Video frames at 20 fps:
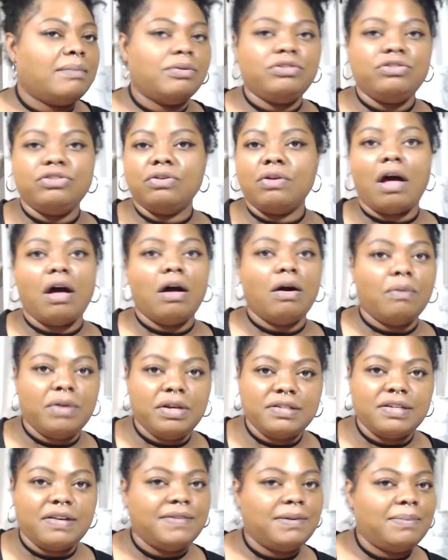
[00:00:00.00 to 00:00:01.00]
but you'll
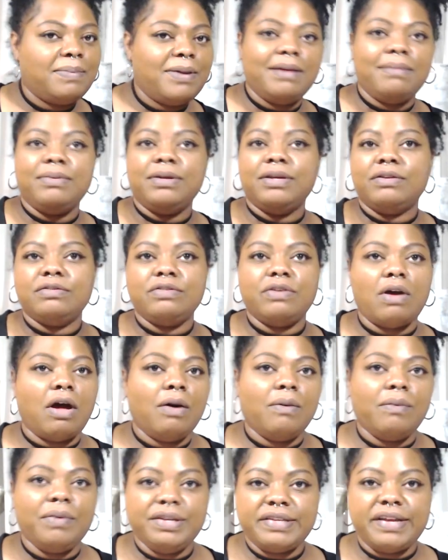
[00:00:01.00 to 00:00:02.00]
always have to pay bills, you'll
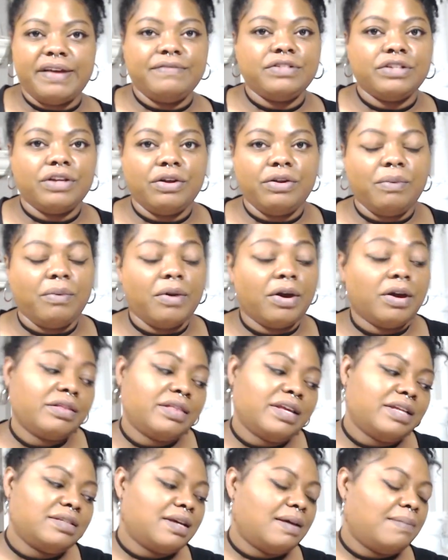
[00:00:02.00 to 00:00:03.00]
always have to go to work,
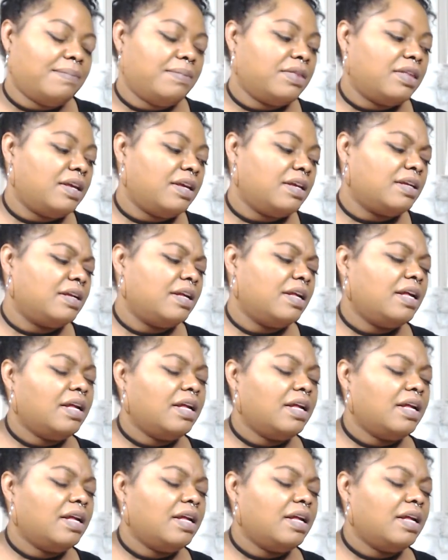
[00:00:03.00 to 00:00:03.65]
that type of thing."